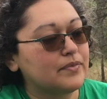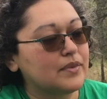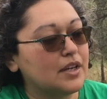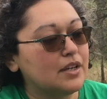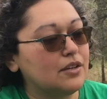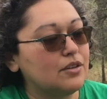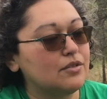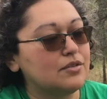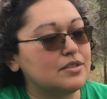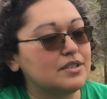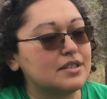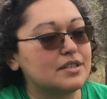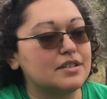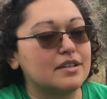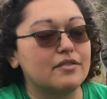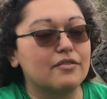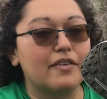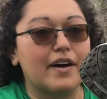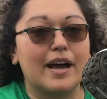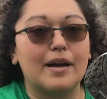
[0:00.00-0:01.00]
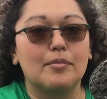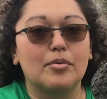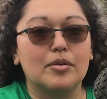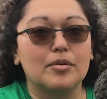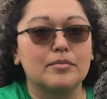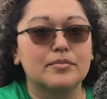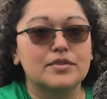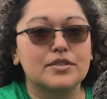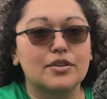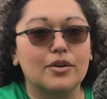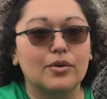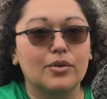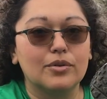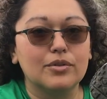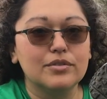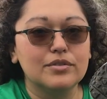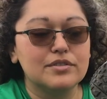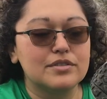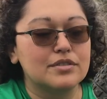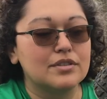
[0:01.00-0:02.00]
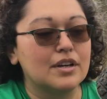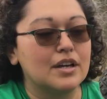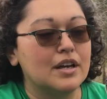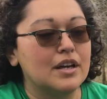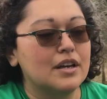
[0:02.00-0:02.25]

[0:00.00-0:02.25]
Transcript: It uses the Vibram soles.